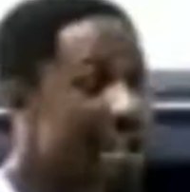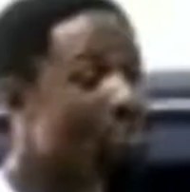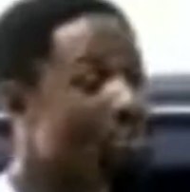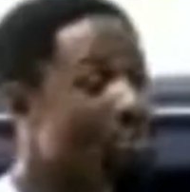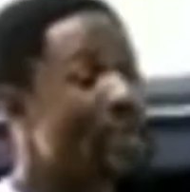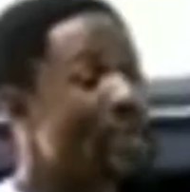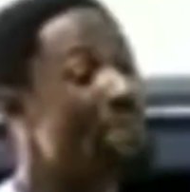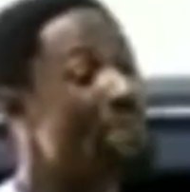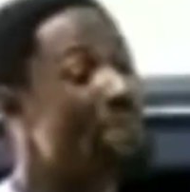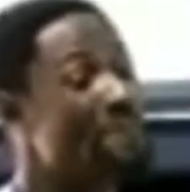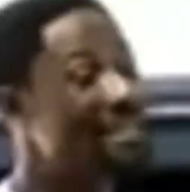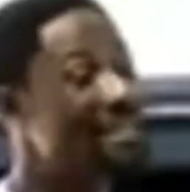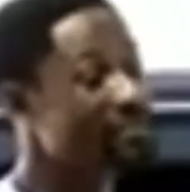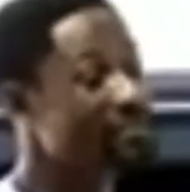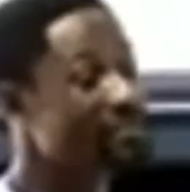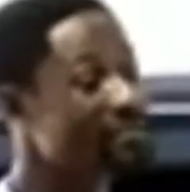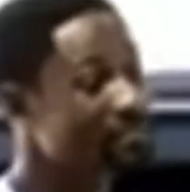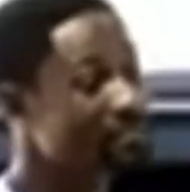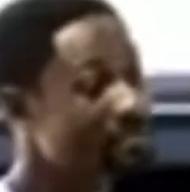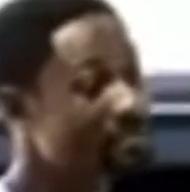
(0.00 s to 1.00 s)
battle,
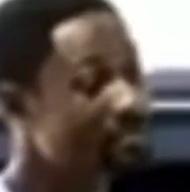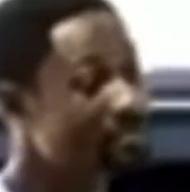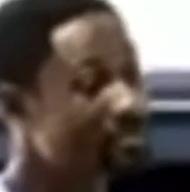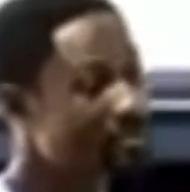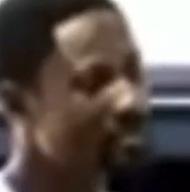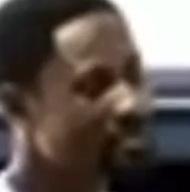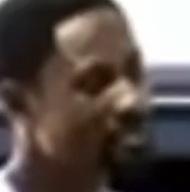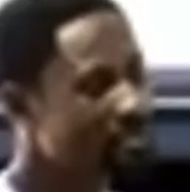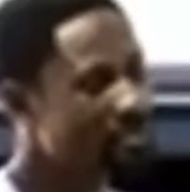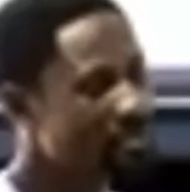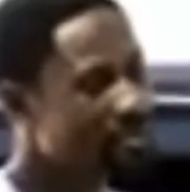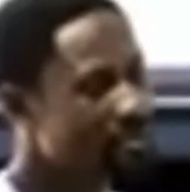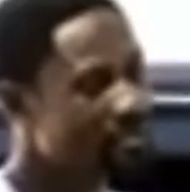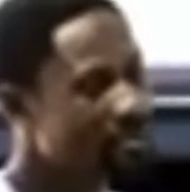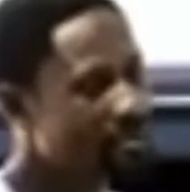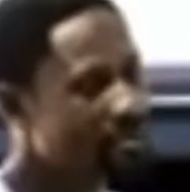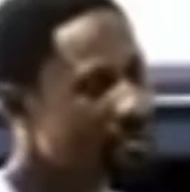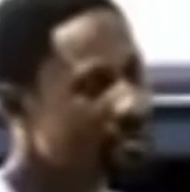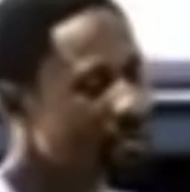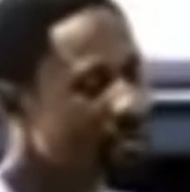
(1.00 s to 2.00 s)

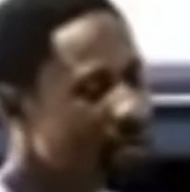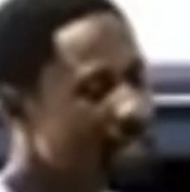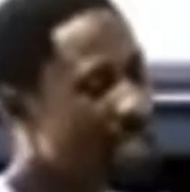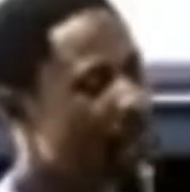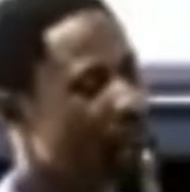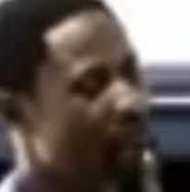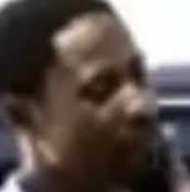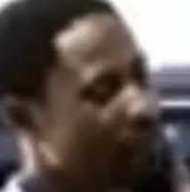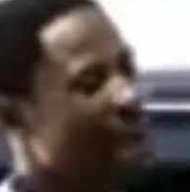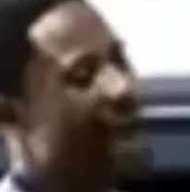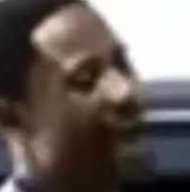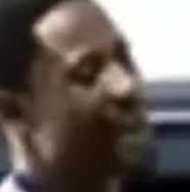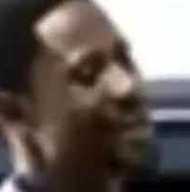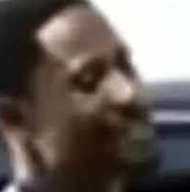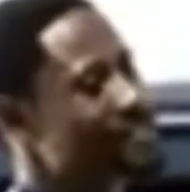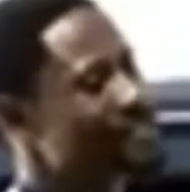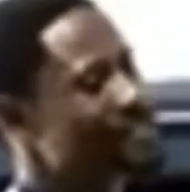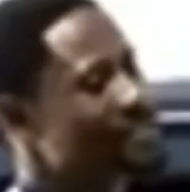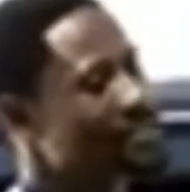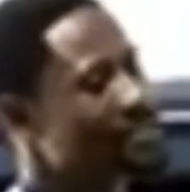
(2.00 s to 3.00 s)
the first
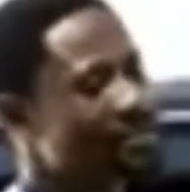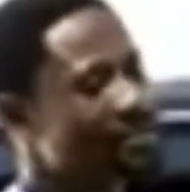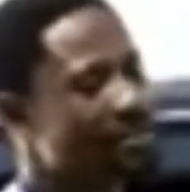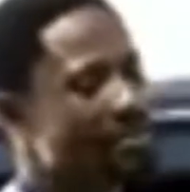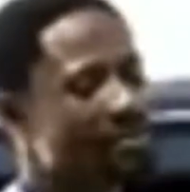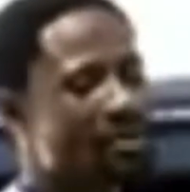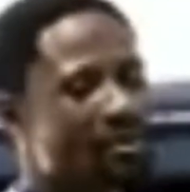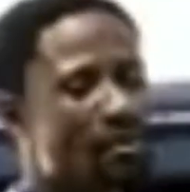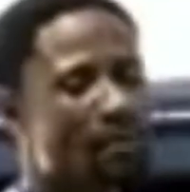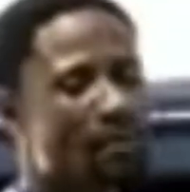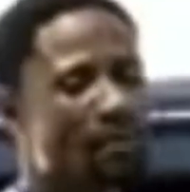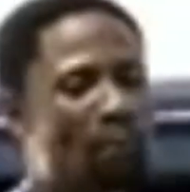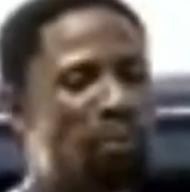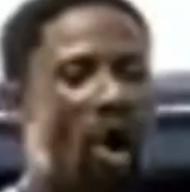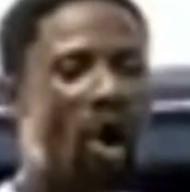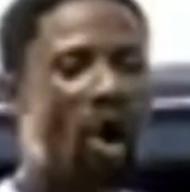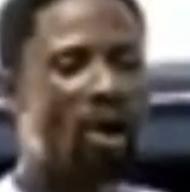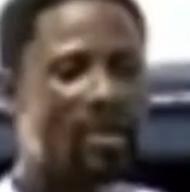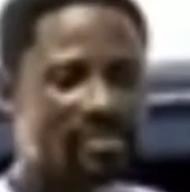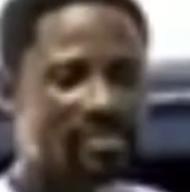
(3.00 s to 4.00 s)
point
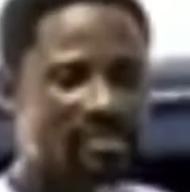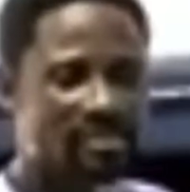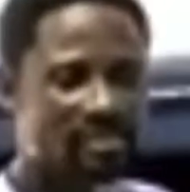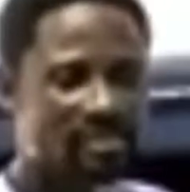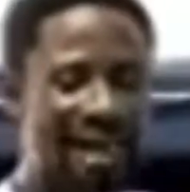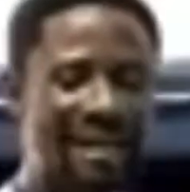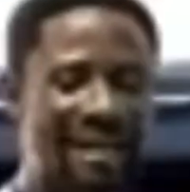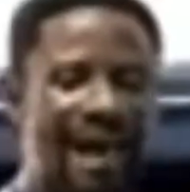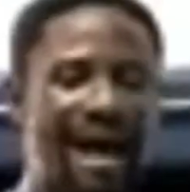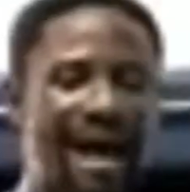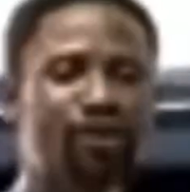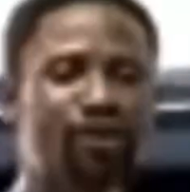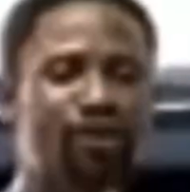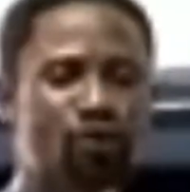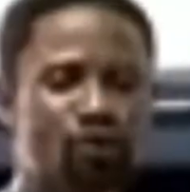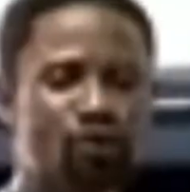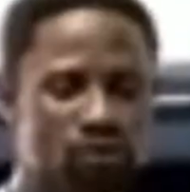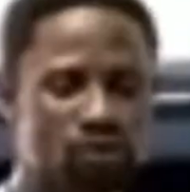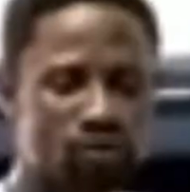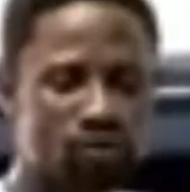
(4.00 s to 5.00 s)
that I used
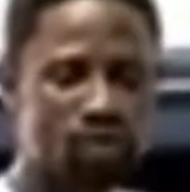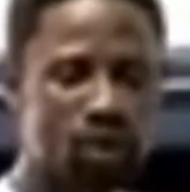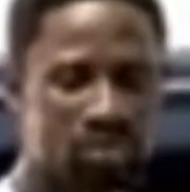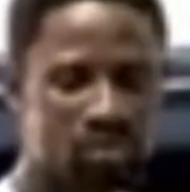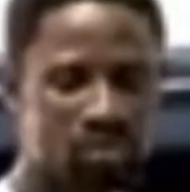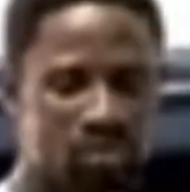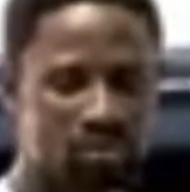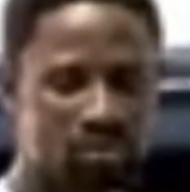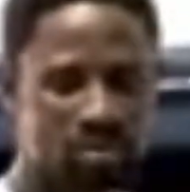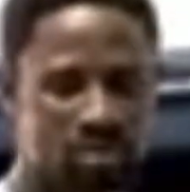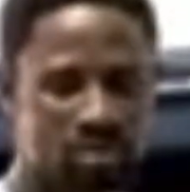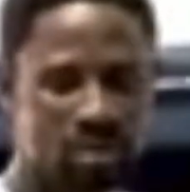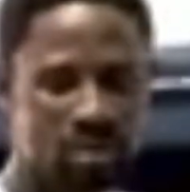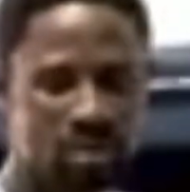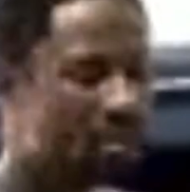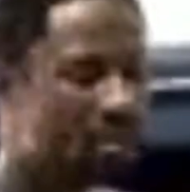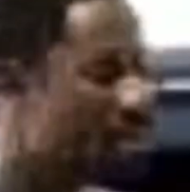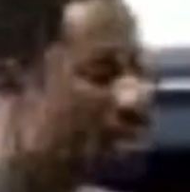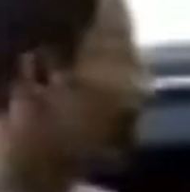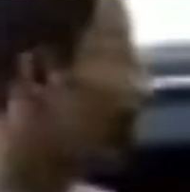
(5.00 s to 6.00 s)
was, my